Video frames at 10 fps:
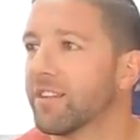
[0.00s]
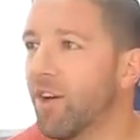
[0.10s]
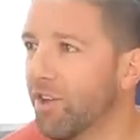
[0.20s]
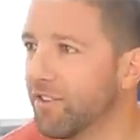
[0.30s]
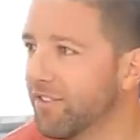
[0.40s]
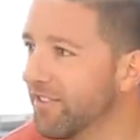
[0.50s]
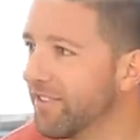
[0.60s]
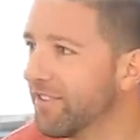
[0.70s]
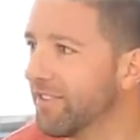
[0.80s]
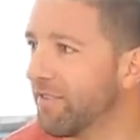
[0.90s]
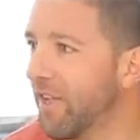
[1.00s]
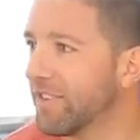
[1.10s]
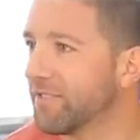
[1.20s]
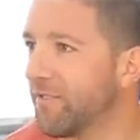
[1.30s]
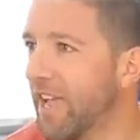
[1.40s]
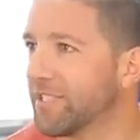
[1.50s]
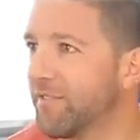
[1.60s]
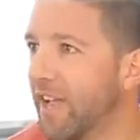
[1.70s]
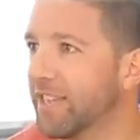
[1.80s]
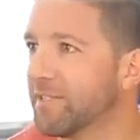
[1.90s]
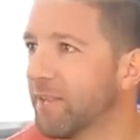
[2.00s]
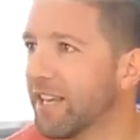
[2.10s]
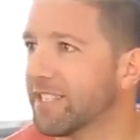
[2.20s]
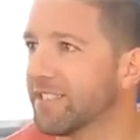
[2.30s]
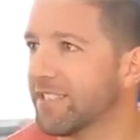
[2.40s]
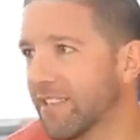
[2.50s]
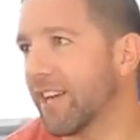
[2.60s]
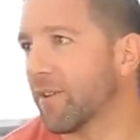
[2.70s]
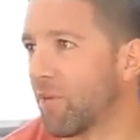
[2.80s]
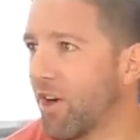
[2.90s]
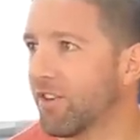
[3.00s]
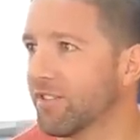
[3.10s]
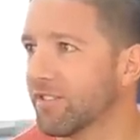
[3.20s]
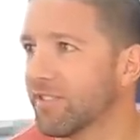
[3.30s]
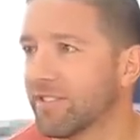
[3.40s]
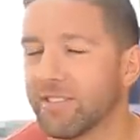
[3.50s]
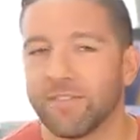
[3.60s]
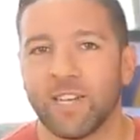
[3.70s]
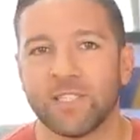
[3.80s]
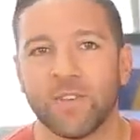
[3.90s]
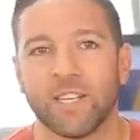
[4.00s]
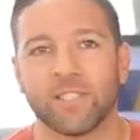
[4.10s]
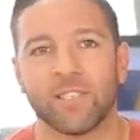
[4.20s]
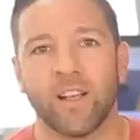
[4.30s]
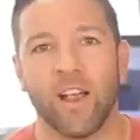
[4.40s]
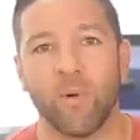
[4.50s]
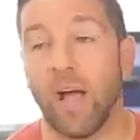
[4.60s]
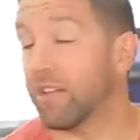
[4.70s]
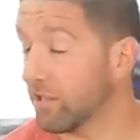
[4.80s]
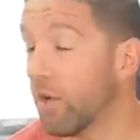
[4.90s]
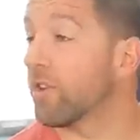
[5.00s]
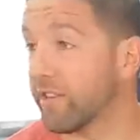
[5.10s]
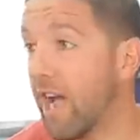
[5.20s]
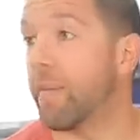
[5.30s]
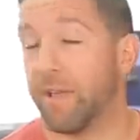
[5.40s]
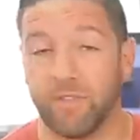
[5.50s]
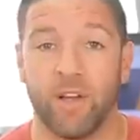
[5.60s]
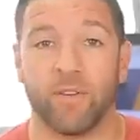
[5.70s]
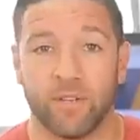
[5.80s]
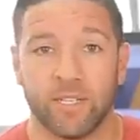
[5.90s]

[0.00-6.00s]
called the fans Fast Fans, but I guess that yeah. could work. Yeah. Fast Fans. All right. Wow. It was a loaded comment, though.